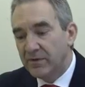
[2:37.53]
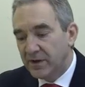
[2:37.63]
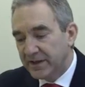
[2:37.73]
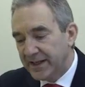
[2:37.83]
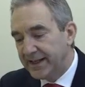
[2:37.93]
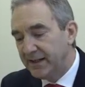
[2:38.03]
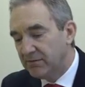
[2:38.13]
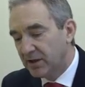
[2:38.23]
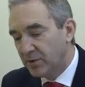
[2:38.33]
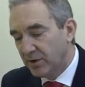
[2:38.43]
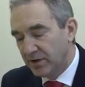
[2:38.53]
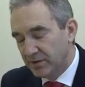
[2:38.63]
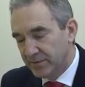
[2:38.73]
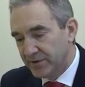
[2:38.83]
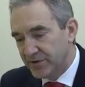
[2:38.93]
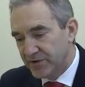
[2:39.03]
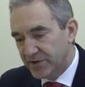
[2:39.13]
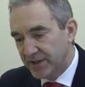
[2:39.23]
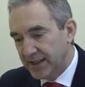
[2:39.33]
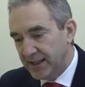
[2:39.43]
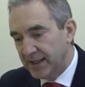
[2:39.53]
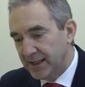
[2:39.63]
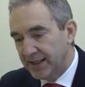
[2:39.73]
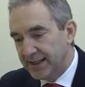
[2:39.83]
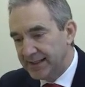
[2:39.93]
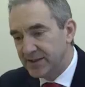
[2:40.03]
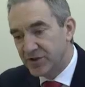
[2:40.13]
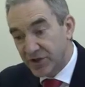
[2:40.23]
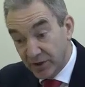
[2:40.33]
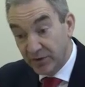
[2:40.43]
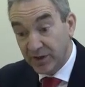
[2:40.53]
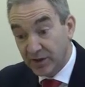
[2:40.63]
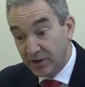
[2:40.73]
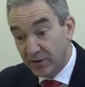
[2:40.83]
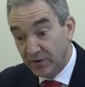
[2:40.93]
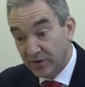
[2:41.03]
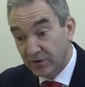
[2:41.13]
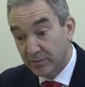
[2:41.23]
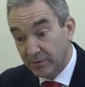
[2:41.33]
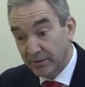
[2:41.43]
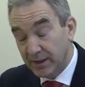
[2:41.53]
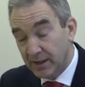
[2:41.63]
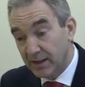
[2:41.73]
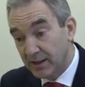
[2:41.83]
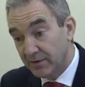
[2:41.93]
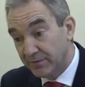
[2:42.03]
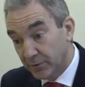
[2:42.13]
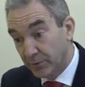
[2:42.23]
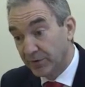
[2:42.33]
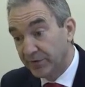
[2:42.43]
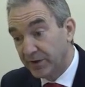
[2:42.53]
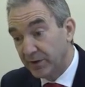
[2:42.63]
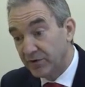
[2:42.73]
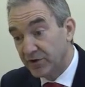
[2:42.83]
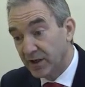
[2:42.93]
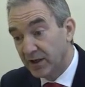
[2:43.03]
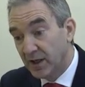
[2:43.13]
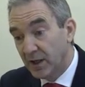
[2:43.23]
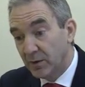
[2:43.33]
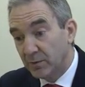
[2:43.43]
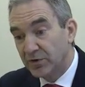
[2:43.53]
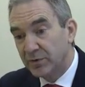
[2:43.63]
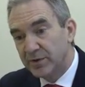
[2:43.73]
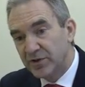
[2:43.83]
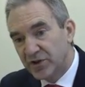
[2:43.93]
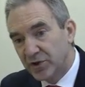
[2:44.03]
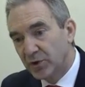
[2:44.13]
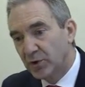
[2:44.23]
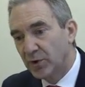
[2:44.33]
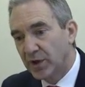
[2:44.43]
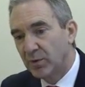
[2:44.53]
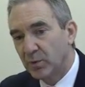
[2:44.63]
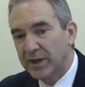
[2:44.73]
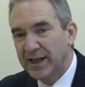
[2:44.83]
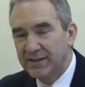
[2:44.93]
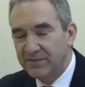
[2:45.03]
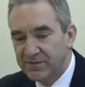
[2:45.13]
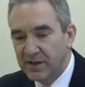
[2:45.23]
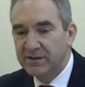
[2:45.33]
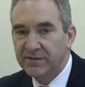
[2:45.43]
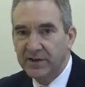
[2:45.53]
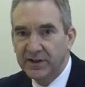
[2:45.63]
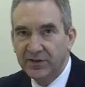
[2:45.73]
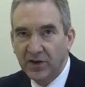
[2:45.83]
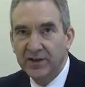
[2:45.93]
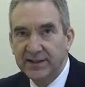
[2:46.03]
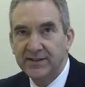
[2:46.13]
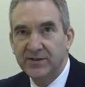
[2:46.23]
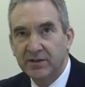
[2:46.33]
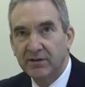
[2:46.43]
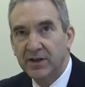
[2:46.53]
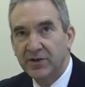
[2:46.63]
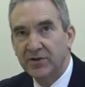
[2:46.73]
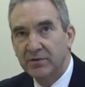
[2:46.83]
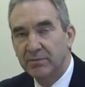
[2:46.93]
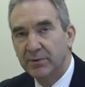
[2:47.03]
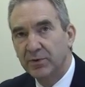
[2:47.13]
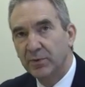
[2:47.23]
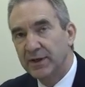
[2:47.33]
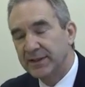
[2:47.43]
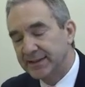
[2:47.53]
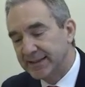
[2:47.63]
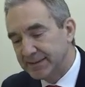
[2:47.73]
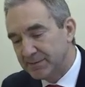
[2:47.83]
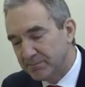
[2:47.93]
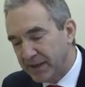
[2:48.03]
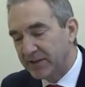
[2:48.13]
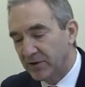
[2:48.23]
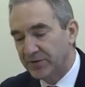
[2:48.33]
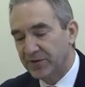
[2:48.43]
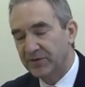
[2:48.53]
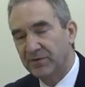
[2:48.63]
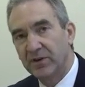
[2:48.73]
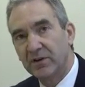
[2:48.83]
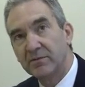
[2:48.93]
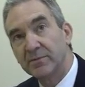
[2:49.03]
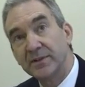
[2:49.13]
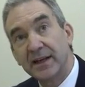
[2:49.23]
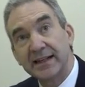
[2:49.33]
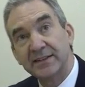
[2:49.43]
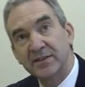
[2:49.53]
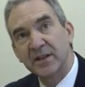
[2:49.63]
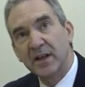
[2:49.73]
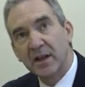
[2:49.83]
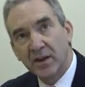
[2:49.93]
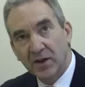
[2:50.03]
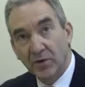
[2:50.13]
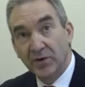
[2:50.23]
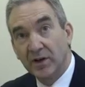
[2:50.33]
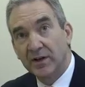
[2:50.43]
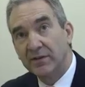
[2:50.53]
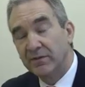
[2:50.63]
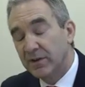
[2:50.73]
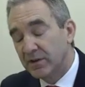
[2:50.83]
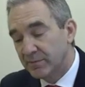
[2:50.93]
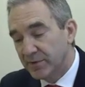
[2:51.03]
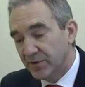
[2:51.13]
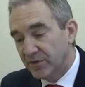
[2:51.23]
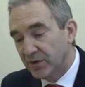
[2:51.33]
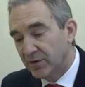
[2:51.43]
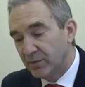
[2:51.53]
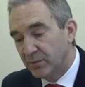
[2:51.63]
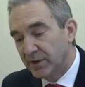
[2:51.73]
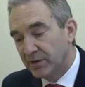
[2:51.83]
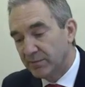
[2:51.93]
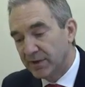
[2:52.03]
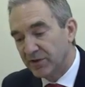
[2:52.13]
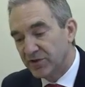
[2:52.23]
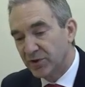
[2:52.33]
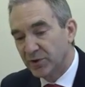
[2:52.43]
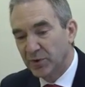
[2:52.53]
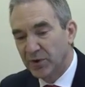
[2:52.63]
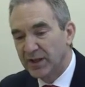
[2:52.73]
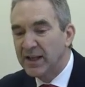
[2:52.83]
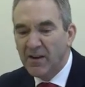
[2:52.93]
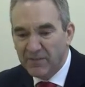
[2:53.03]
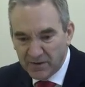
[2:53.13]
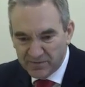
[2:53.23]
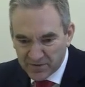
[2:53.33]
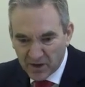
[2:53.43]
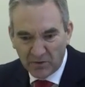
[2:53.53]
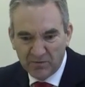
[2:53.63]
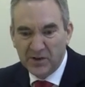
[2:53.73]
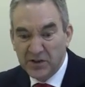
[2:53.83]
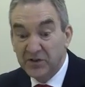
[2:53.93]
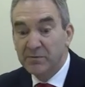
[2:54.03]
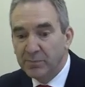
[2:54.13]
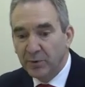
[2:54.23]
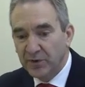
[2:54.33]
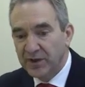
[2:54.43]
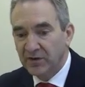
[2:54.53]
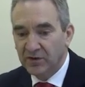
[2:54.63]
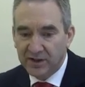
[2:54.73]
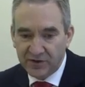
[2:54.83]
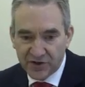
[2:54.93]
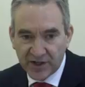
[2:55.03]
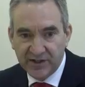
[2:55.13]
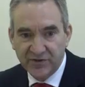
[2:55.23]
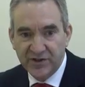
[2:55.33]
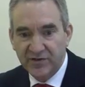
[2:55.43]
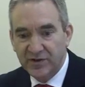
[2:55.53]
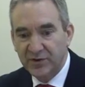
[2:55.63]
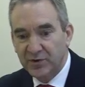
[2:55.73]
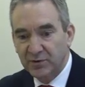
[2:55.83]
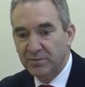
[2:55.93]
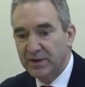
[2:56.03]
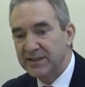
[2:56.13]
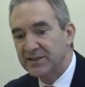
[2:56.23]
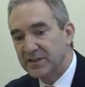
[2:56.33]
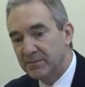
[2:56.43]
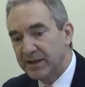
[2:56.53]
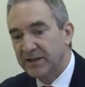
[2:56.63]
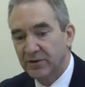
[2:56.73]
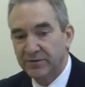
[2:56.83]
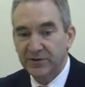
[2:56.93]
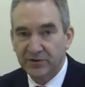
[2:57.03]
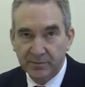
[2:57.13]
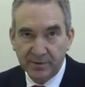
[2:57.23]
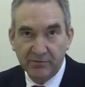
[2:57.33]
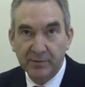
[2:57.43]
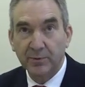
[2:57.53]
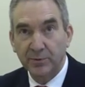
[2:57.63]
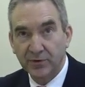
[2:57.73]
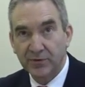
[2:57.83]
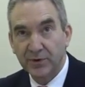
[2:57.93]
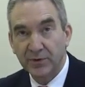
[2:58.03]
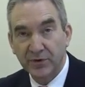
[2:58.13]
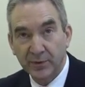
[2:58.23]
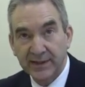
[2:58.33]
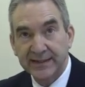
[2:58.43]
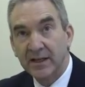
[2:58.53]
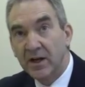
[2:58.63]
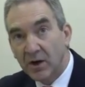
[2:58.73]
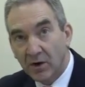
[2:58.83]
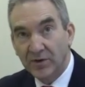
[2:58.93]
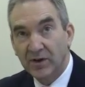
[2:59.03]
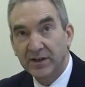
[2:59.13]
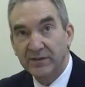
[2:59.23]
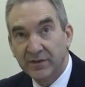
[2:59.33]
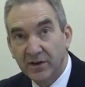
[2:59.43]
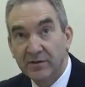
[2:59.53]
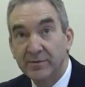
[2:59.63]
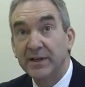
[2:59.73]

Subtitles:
our key requirements in choosing a new system for the future was to ensure that we had a very tight integration between the back office environment and the online environment, so that we could make sure that for very simple things like changes that took place in the back office could be rippled through to any online environment